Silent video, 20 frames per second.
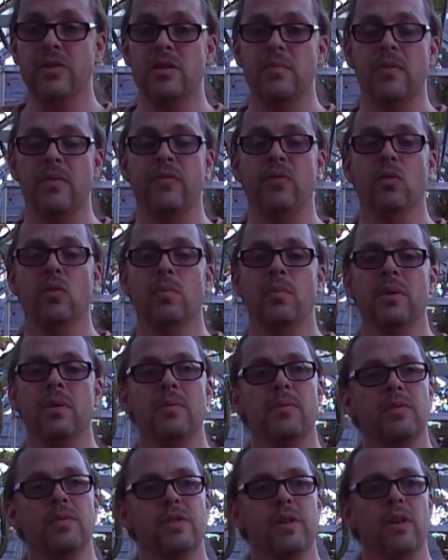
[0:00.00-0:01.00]
used it before,
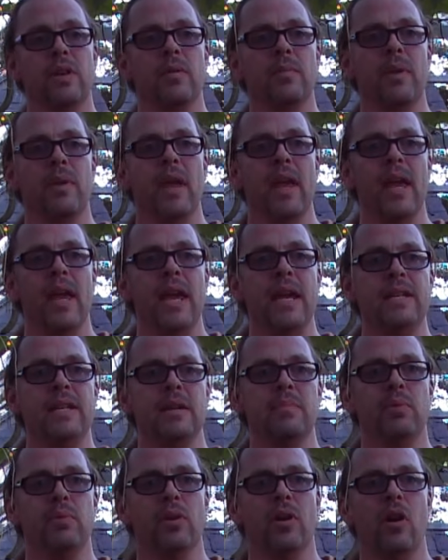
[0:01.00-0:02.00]
but um, he
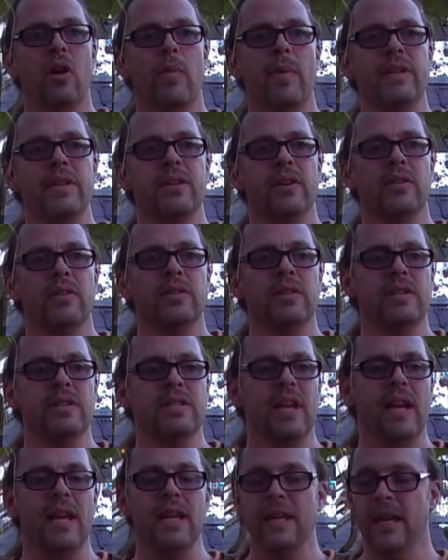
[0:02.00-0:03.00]
did put a comment on to
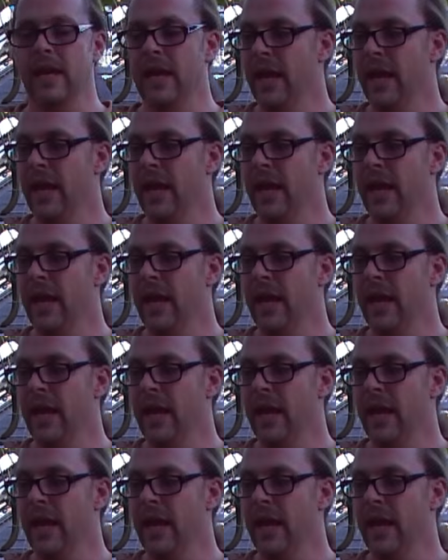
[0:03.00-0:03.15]
say